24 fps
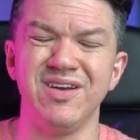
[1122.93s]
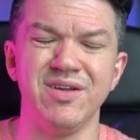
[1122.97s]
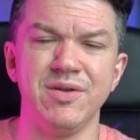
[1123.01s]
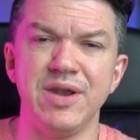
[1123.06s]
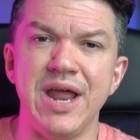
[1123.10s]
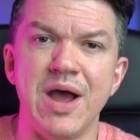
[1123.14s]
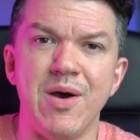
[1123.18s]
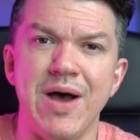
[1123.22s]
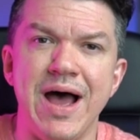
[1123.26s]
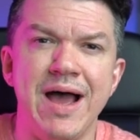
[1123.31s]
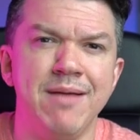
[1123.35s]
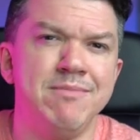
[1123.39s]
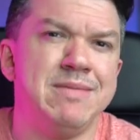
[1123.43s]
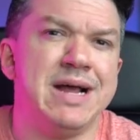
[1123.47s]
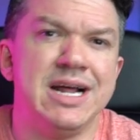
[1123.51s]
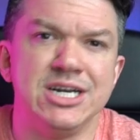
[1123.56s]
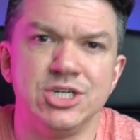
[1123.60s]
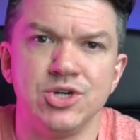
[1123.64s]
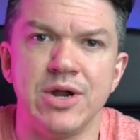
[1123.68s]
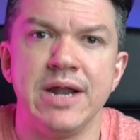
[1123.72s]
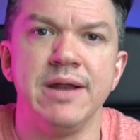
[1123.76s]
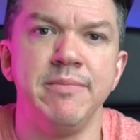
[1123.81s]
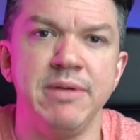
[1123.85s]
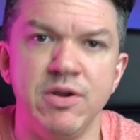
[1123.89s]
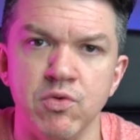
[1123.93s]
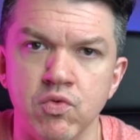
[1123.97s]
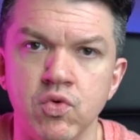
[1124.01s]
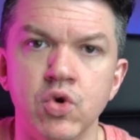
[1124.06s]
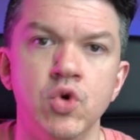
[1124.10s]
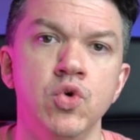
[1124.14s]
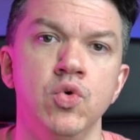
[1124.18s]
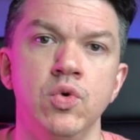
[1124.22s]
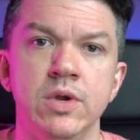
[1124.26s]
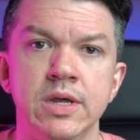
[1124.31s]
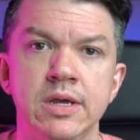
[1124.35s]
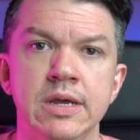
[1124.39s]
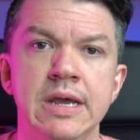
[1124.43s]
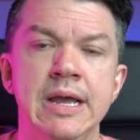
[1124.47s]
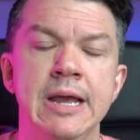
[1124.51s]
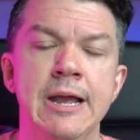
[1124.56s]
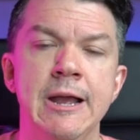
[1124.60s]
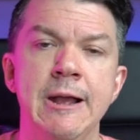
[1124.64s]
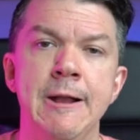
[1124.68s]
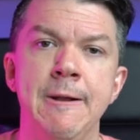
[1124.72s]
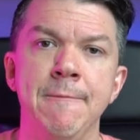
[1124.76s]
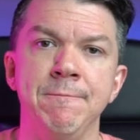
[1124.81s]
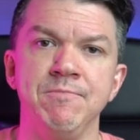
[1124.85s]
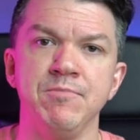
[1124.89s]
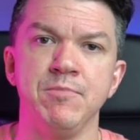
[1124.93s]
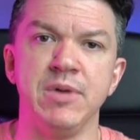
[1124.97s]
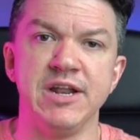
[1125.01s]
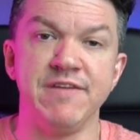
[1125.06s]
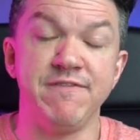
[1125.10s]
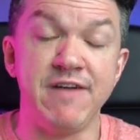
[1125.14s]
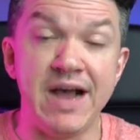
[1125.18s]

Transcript: Now, I'm not trying to be rude, but